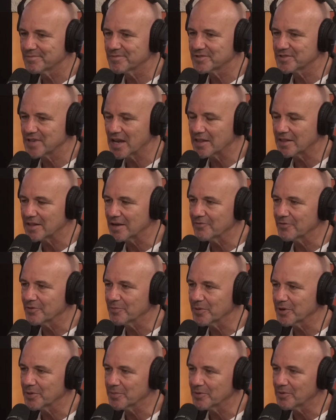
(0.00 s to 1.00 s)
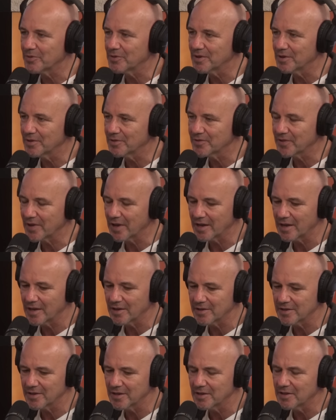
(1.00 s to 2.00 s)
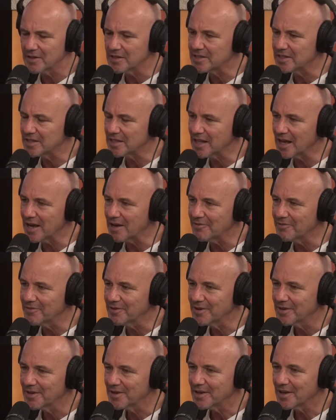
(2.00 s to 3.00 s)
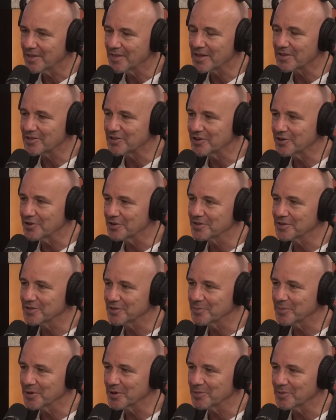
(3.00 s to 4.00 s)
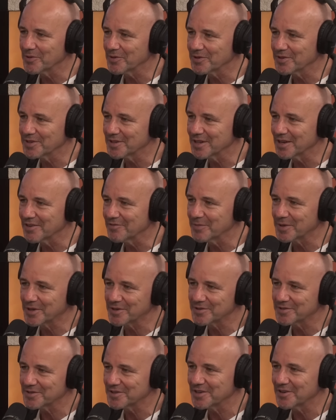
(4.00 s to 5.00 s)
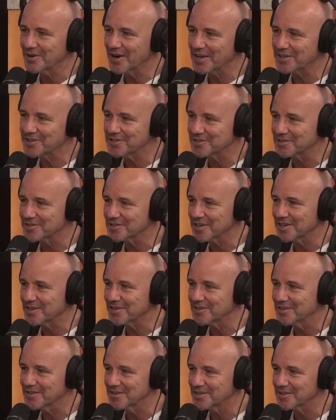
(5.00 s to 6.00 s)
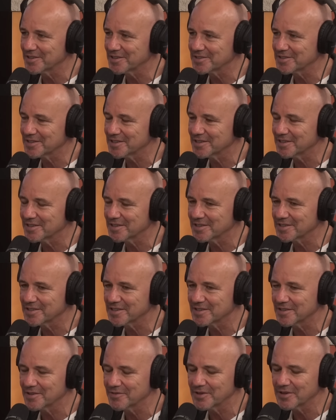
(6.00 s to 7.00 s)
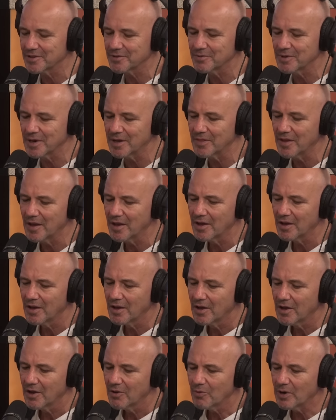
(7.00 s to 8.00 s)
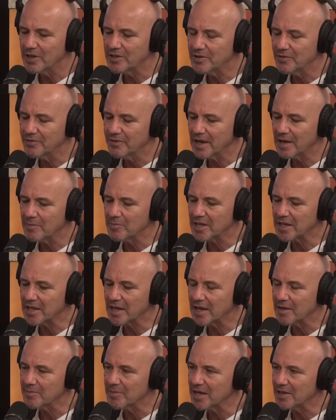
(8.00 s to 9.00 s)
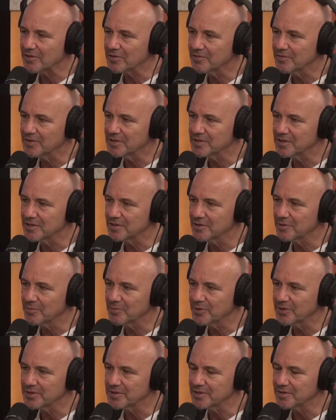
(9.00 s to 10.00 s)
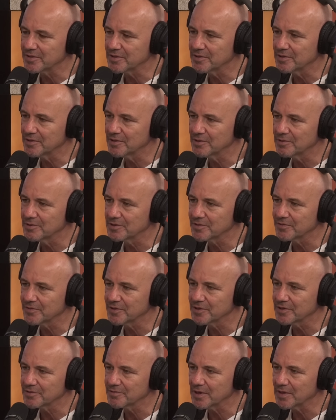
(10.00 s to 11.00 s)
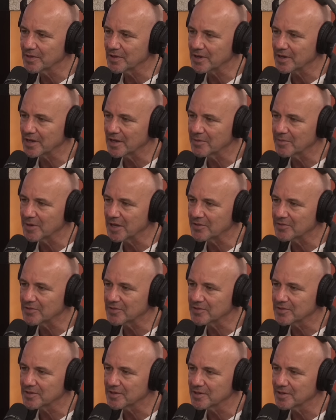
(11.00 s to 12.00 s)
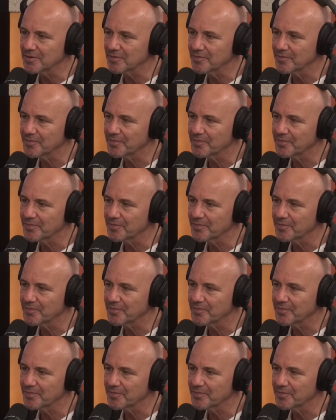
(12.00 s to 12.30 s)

standing up for people that uh, you you love, and then you're hurting the people that you love because of your actions. So yeah, exactly. it's a it's a difficult one. When your family came out to visit you in prison, who, who was the first one that came out to see you?